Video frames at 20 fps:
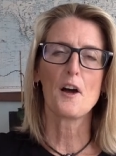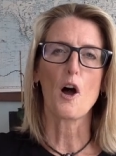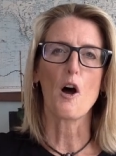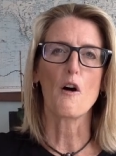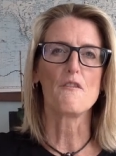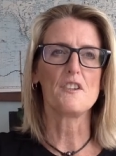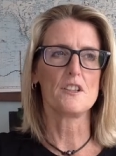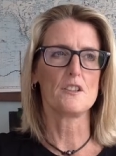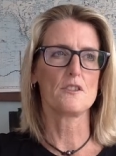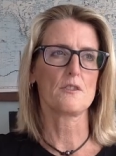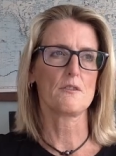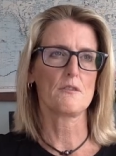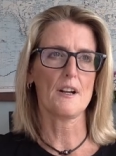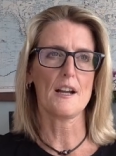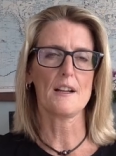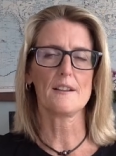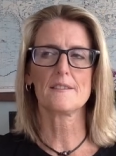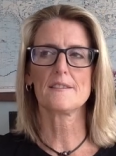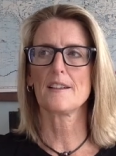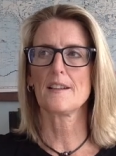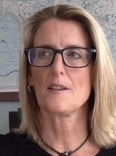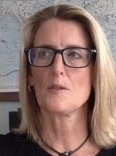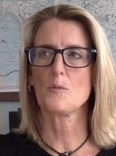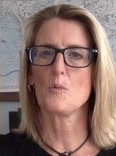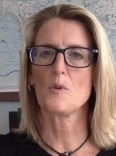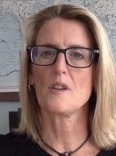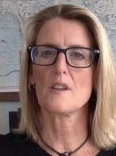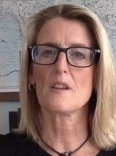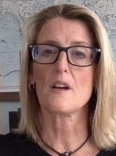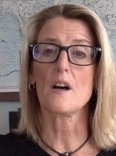of interacting
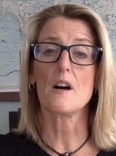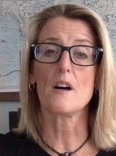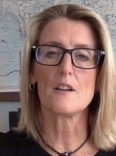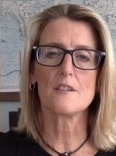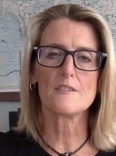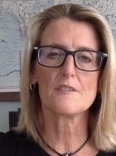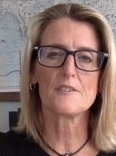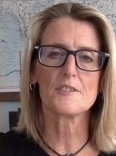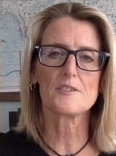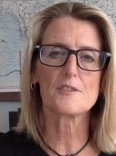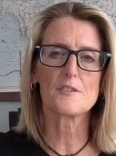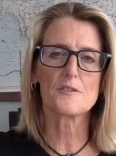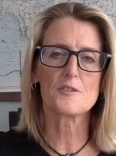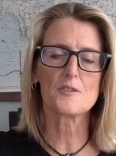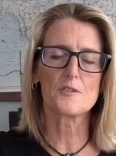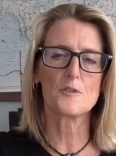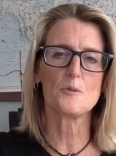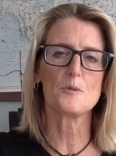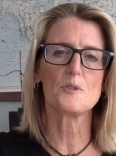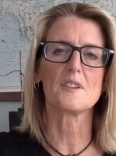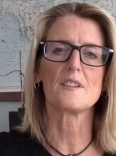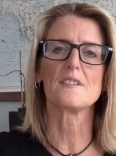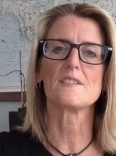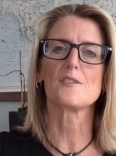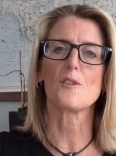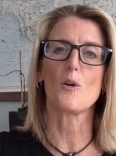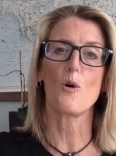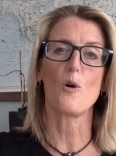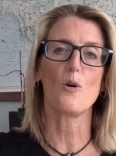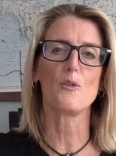with hundreds of
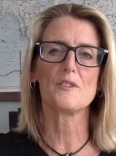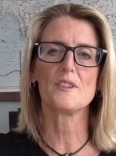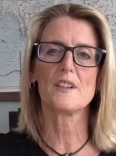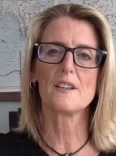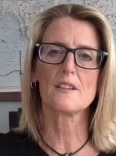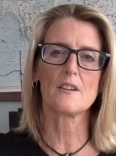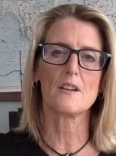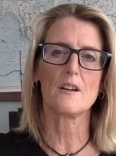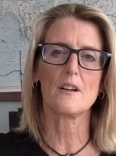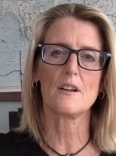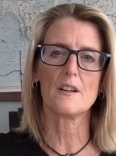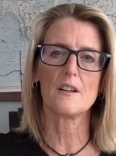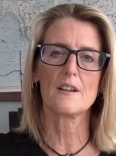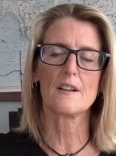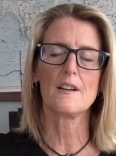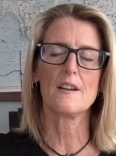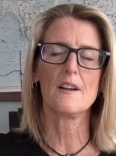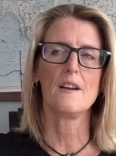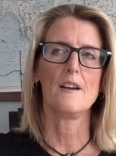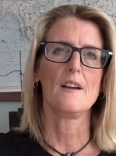students all day long,